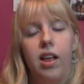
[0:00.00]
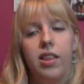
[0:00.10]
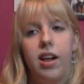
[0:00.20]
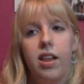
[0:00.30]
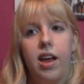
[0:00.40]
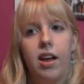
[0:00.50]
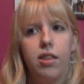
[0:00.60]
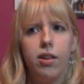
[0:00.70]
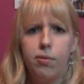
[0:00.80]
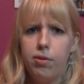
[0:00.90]
that I
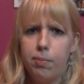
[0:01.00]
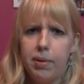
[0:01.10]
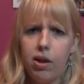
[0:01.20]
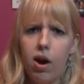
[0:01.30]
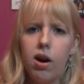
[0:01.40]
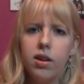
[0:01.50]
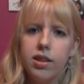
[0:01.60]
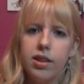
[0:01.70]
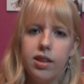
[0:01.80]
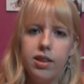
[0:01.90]
thought it was a bit odd
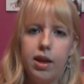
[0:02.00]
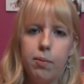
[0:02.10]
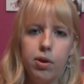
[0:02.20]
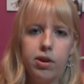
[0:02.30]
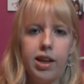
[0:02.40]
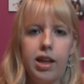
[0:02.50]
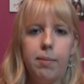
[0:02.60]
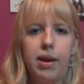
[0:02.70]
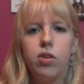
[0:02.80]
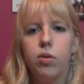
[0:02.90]
that they were in the
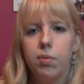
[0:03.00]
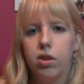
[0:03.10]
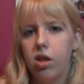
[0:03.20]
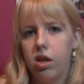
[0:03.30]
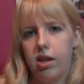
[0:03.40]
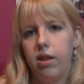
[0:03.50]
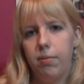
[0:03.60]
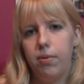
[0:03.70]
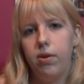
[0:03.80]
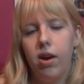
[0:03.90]
animation but not in
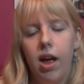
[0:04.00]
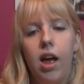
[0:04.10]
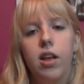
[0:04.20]
the book.